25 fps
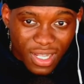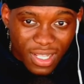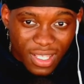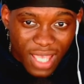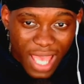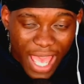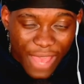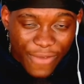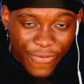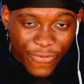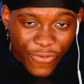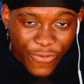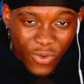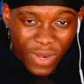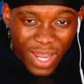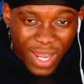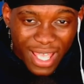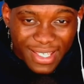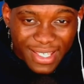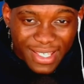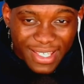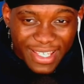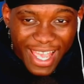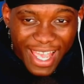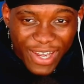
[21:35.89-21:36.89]
I feel like
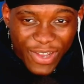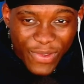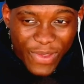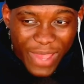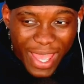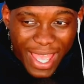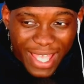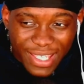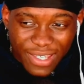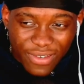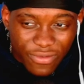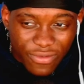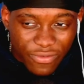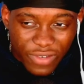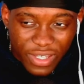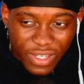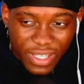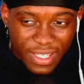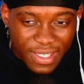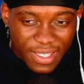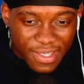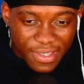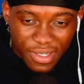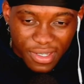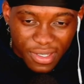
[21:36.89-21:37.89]
Sado has a
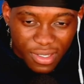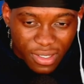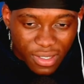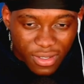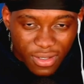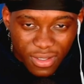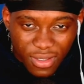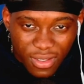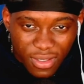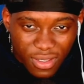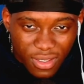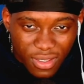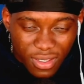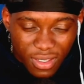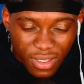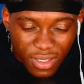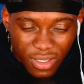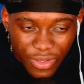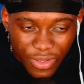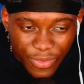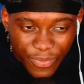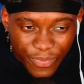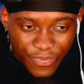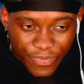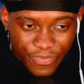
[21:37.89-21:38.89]
reason
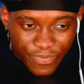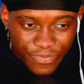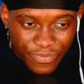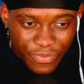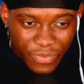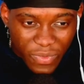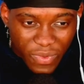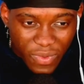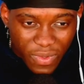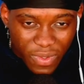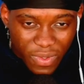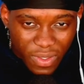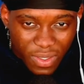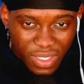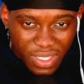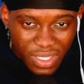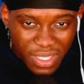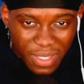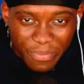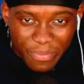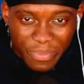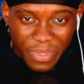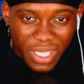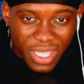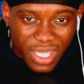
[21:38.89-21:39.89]
to
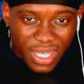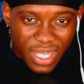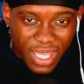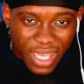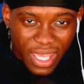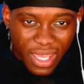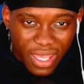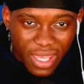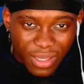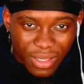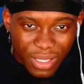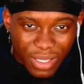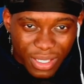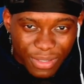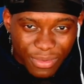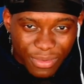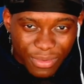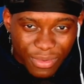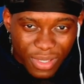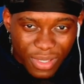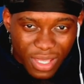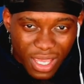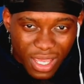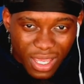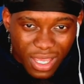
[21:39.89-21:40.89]
be there.
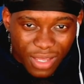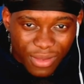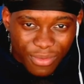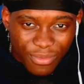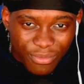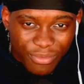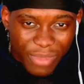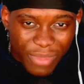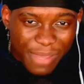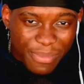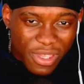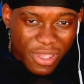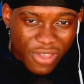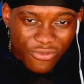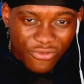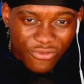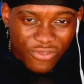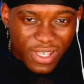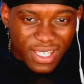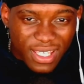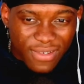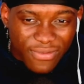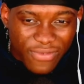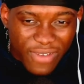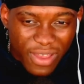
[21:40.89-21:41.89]
Maybe a
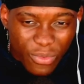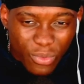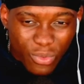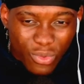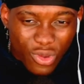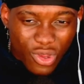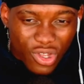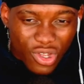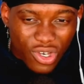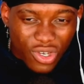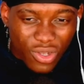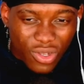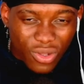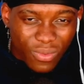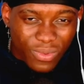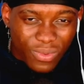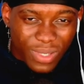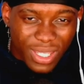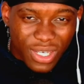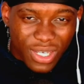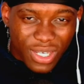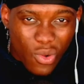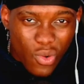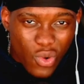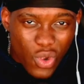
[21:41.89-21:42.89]
reason that
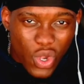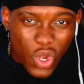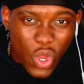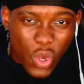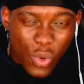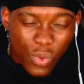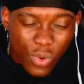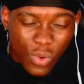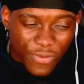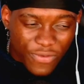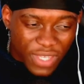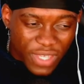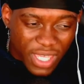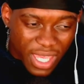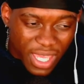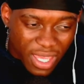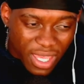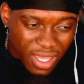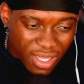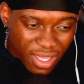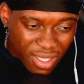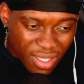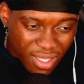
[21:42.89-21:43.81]
we don't know of yet.